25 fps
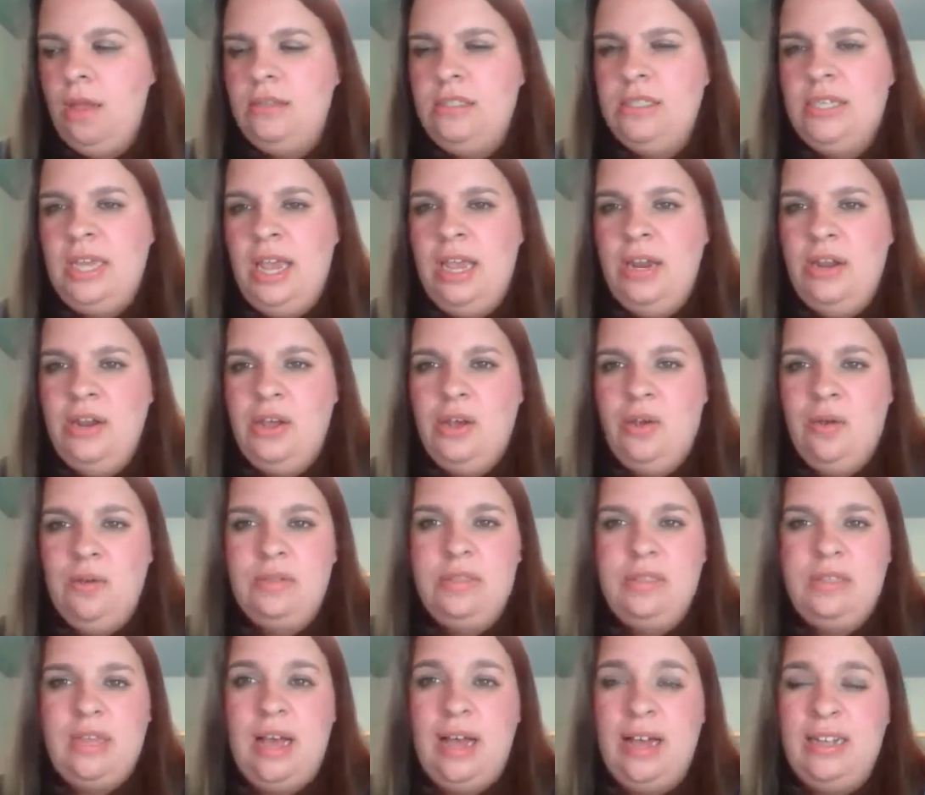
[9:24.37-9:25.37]
take
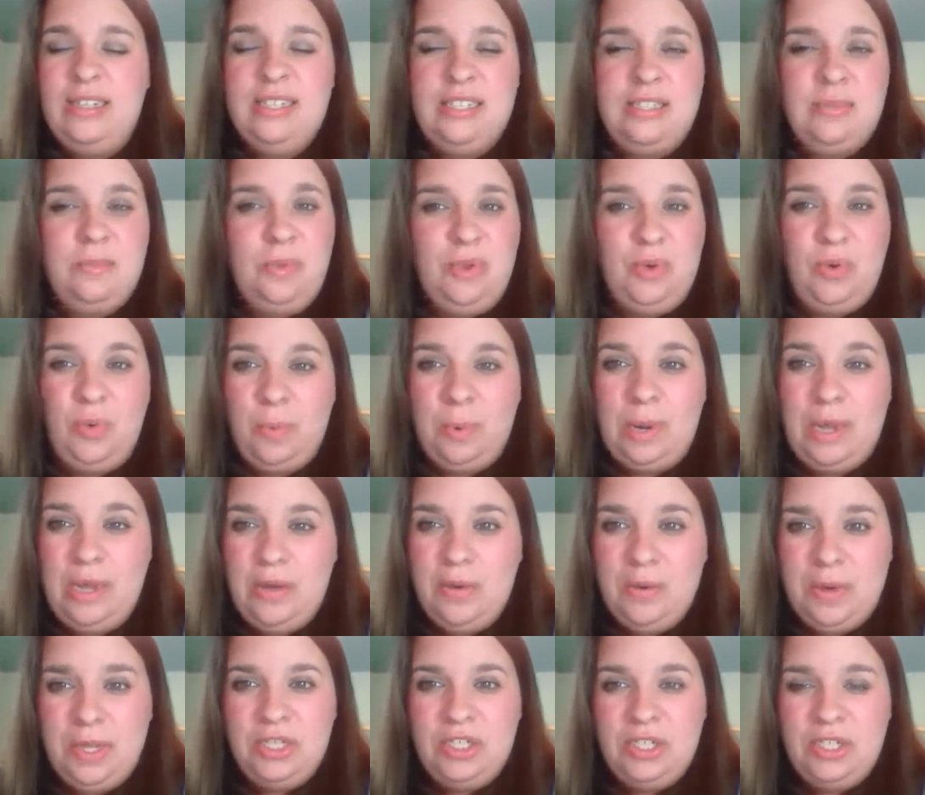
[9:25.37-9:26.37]
notes, ask some great
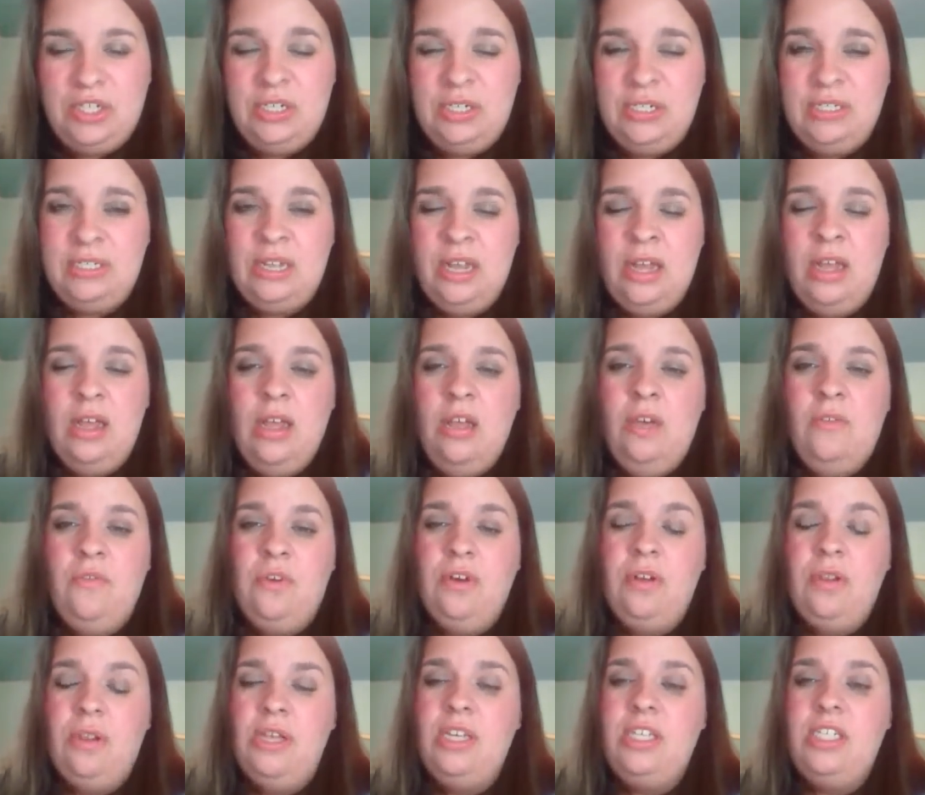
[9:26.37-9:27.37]
questions.
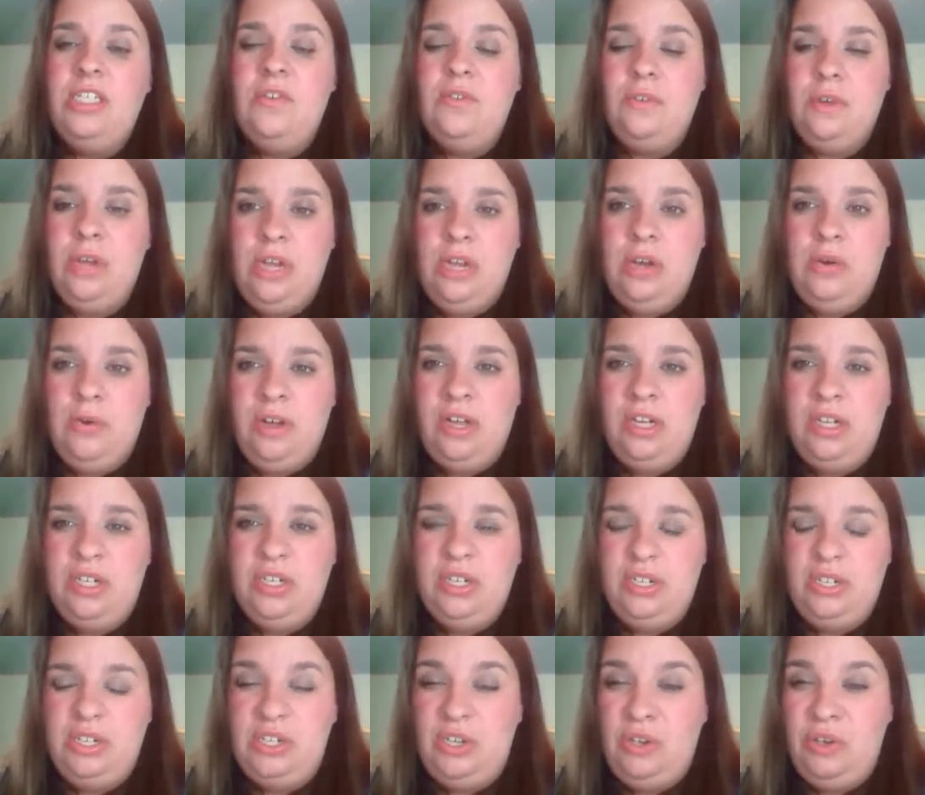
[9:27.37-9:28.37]
For a list of great
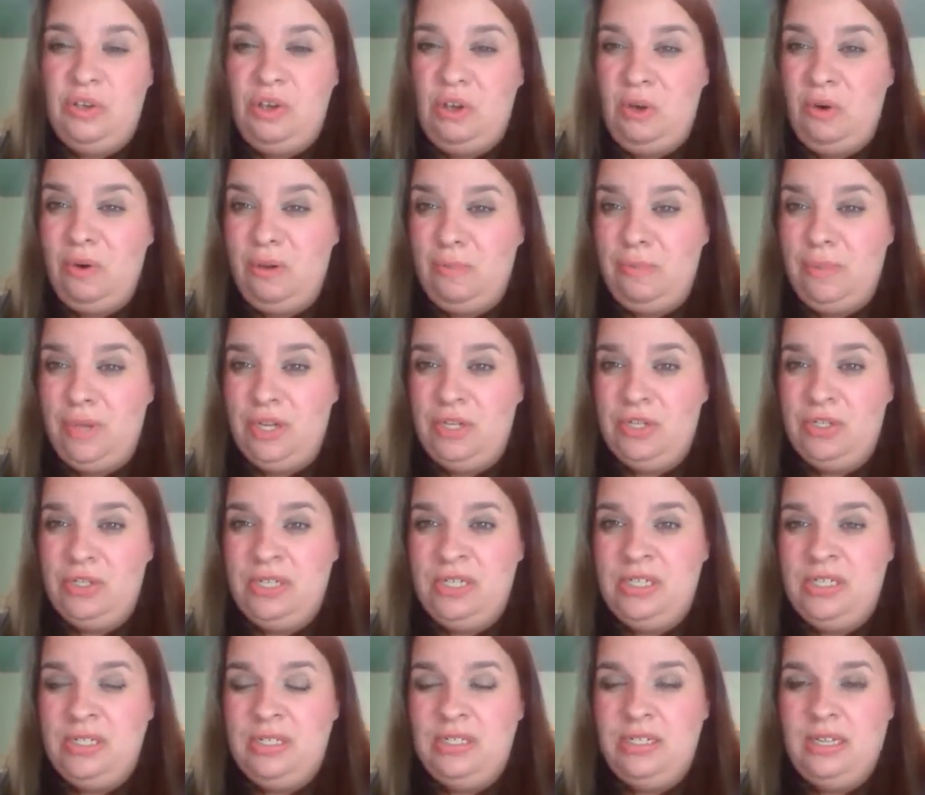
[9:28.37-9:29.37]
questions, you can go on
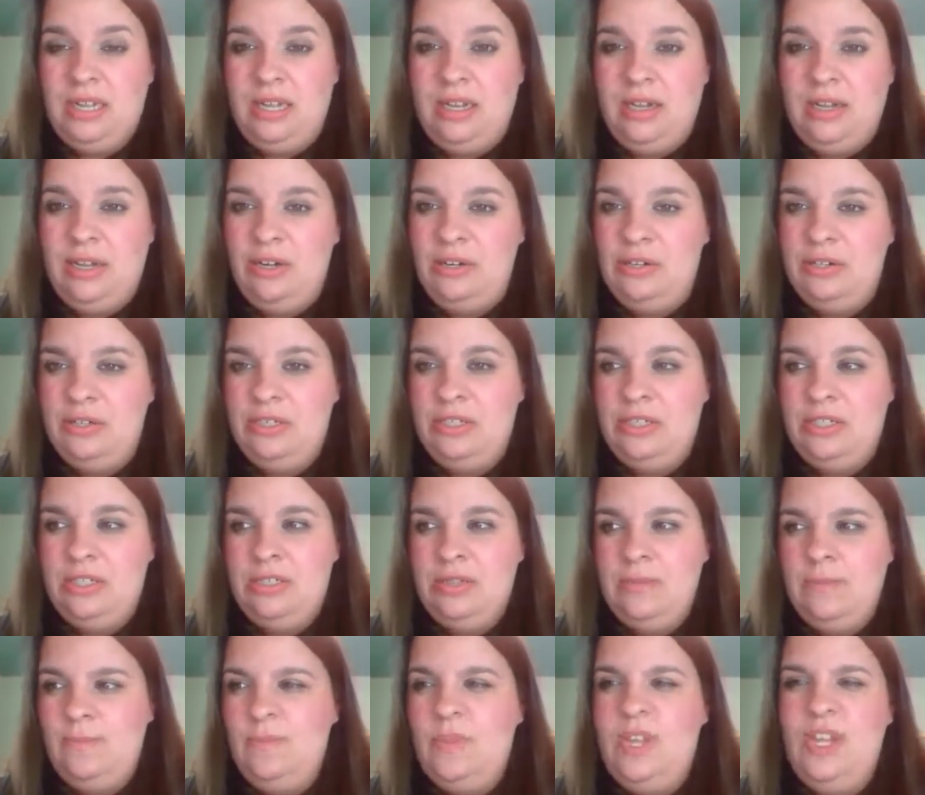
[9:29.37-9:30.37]
Pinterest and
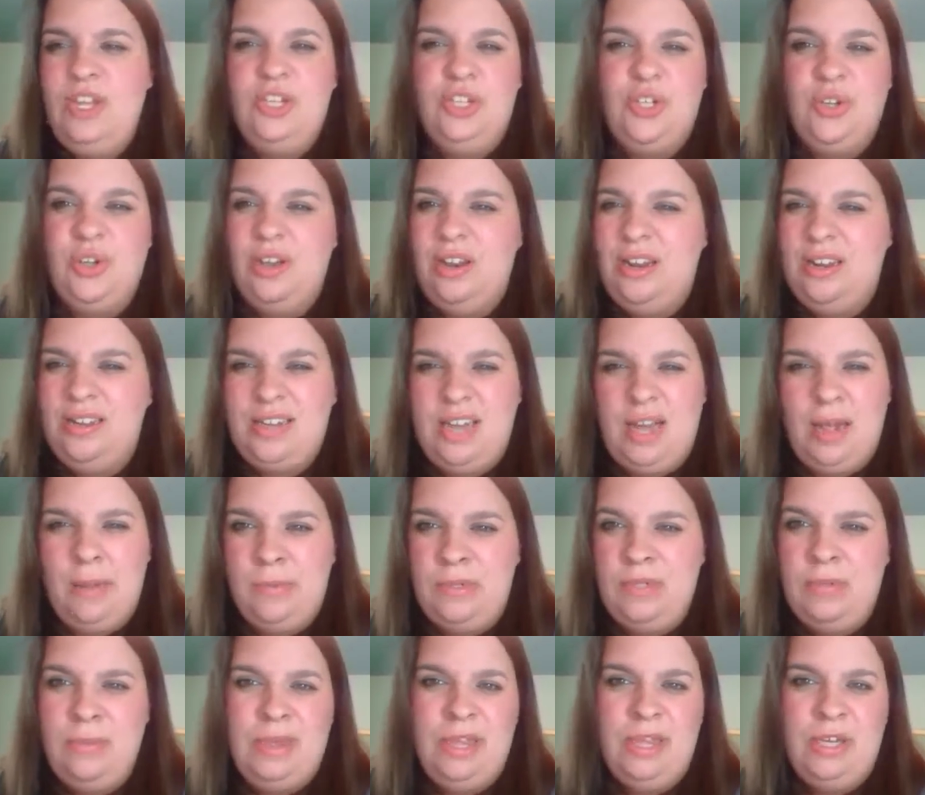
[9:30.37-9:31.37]
there's things you can
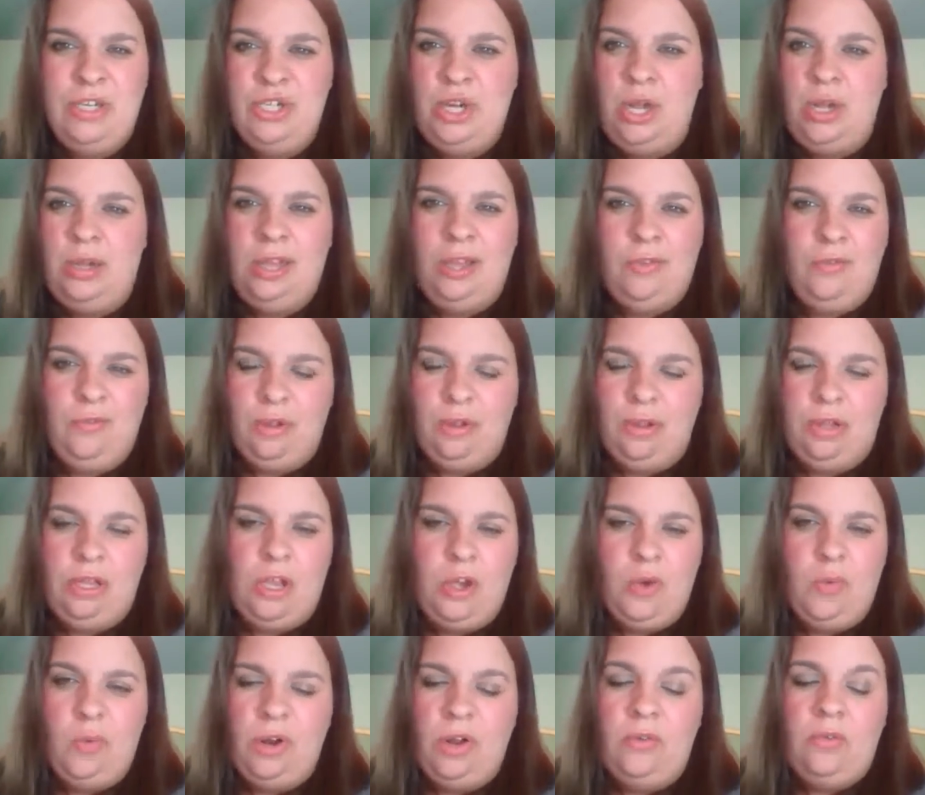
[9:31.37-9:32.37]
adapt to make it child life
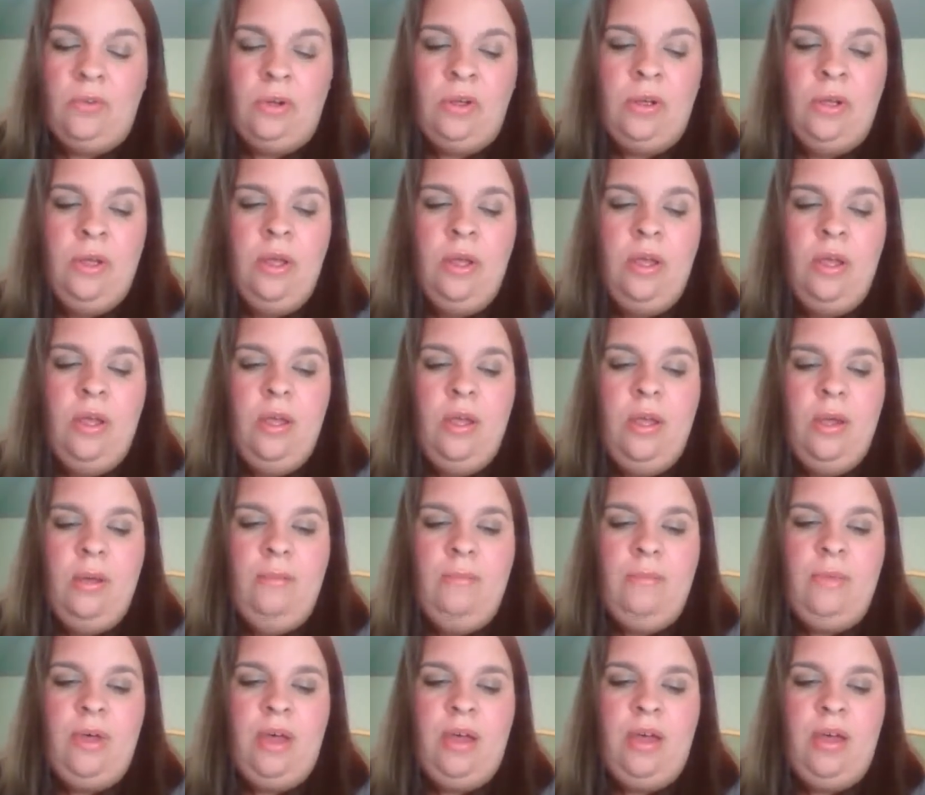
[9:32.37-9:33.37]
friendly or whatever.
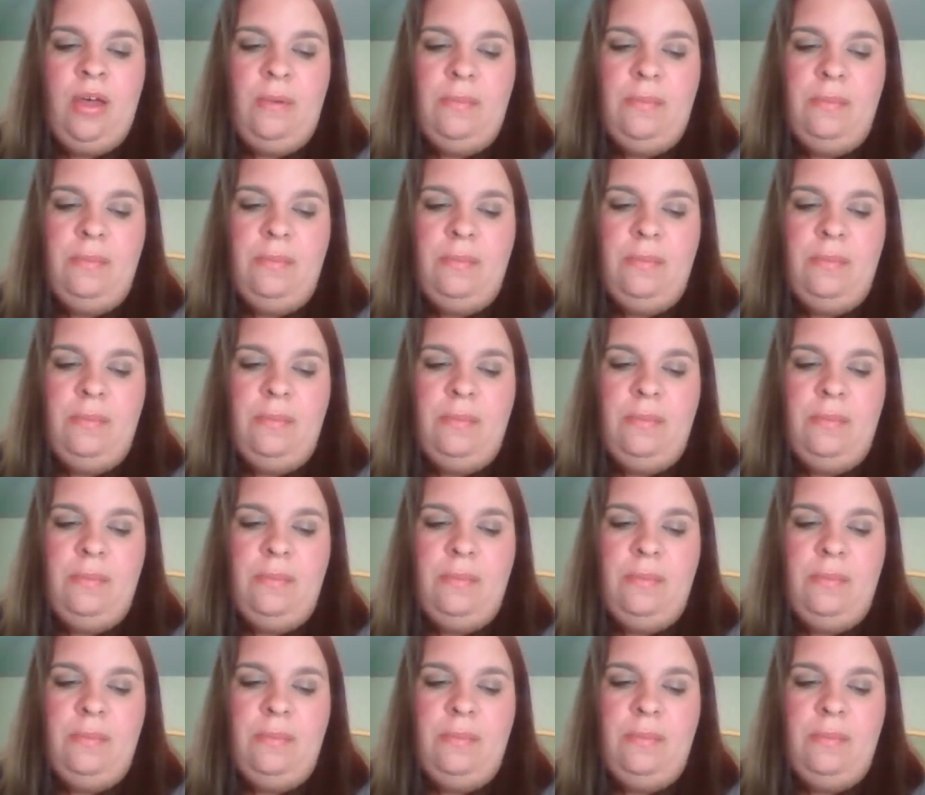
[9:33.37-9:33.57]
But,